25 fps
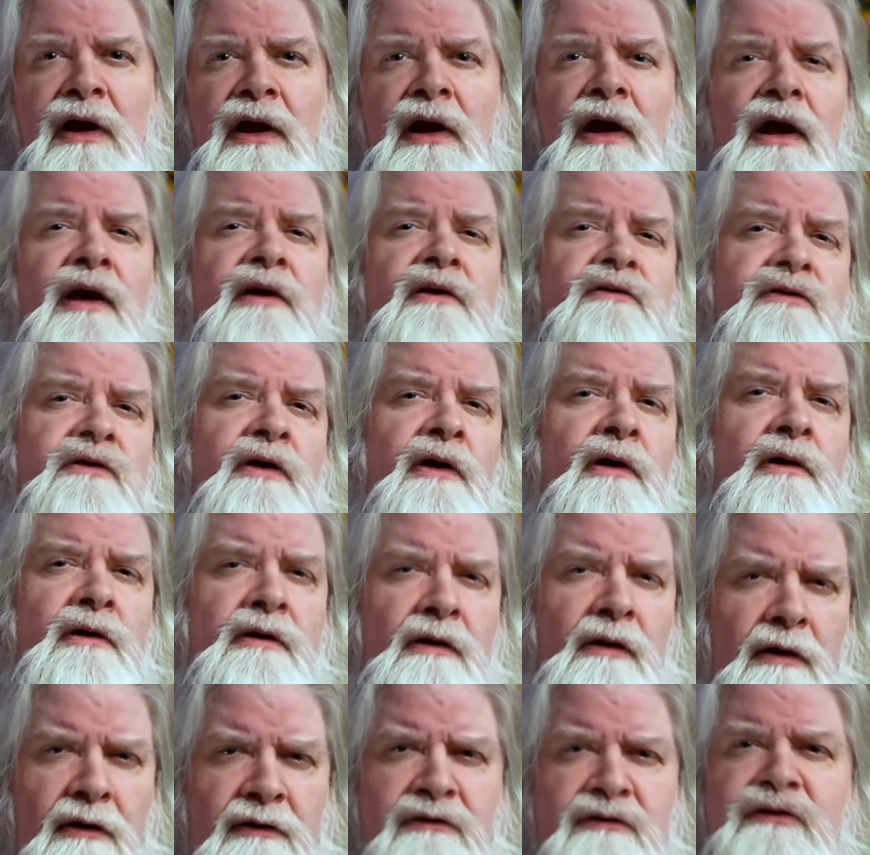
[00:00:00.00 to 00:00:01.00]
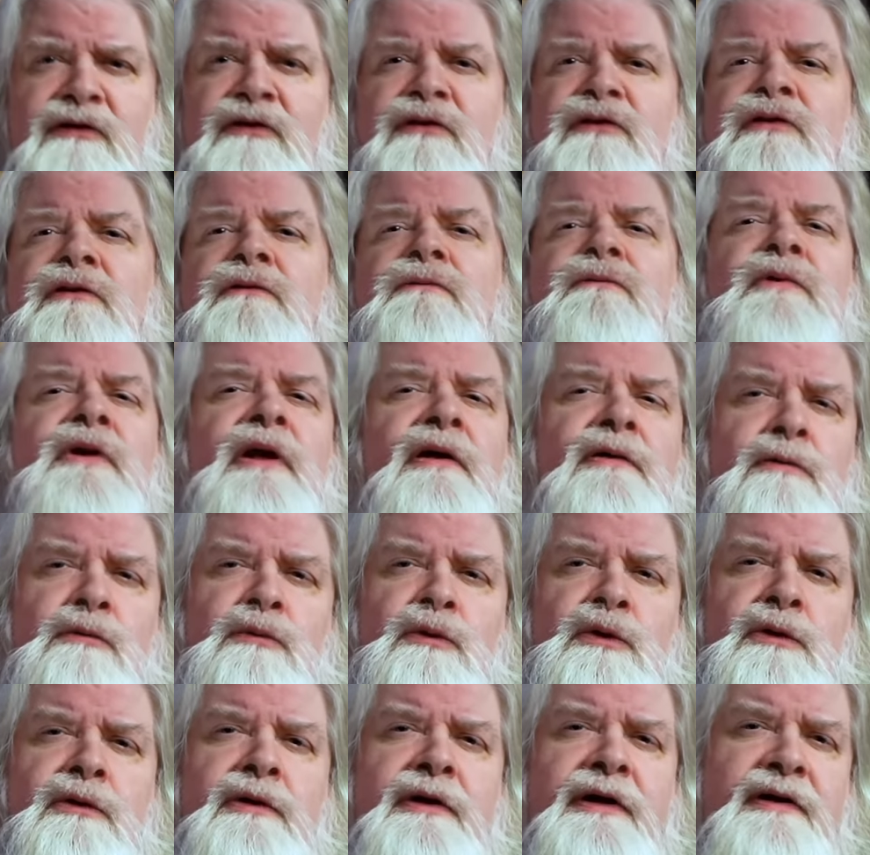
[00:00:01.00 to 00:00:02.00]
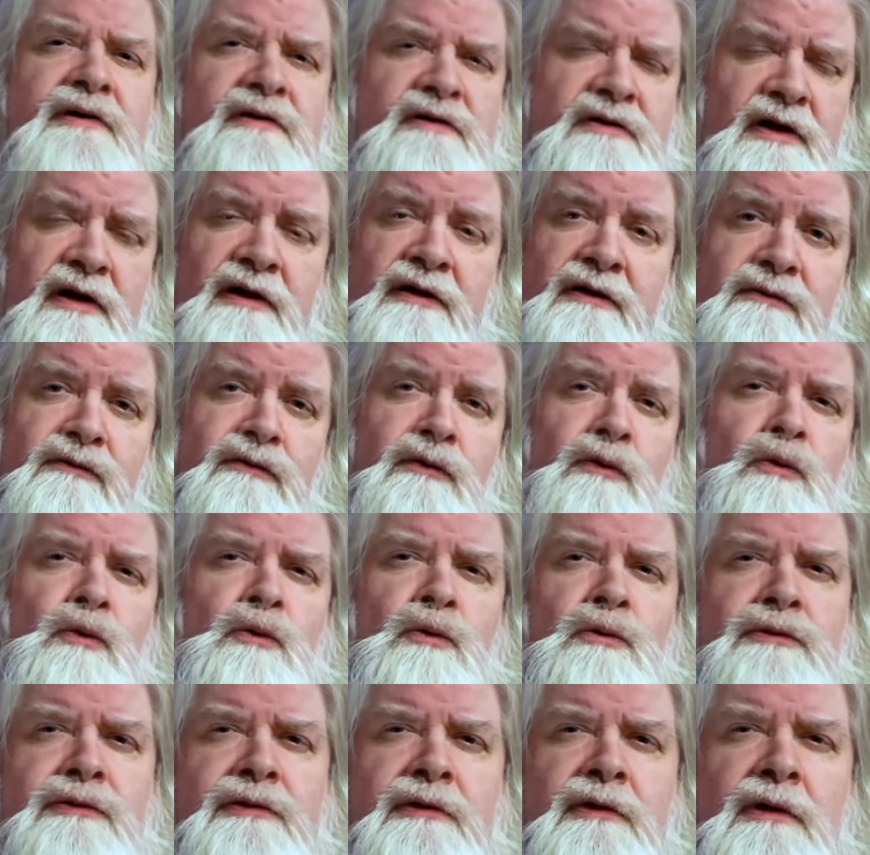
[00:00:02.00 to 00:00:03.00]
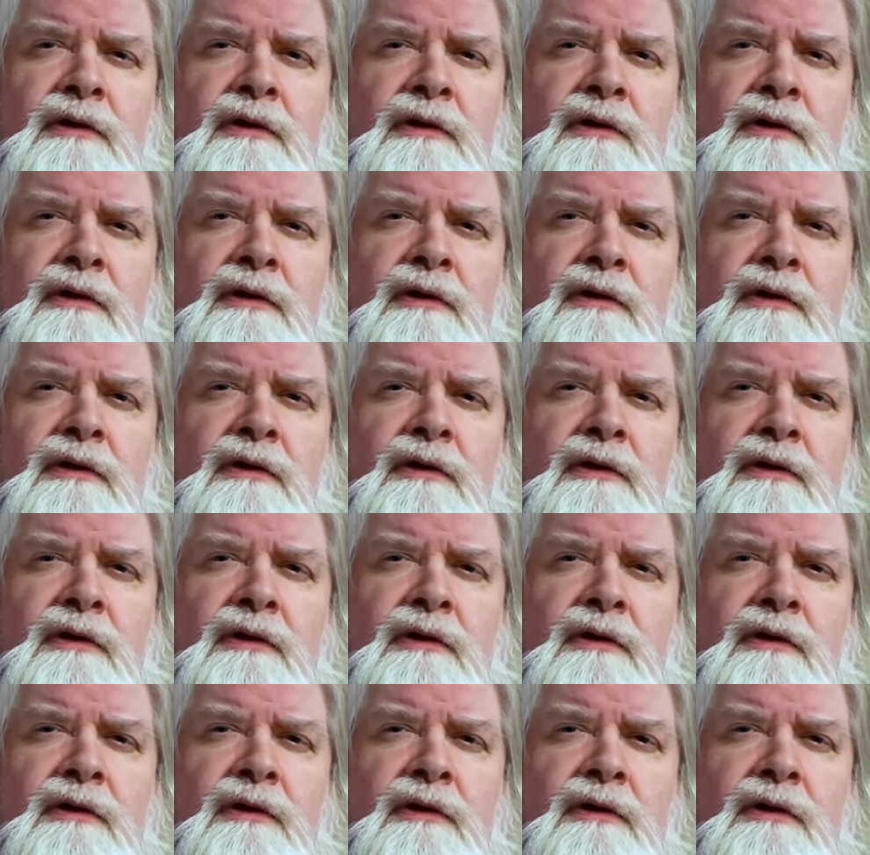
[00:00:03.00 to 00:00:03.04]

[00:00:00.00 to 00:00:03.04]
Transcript: as Karsus of Netheril had done of old.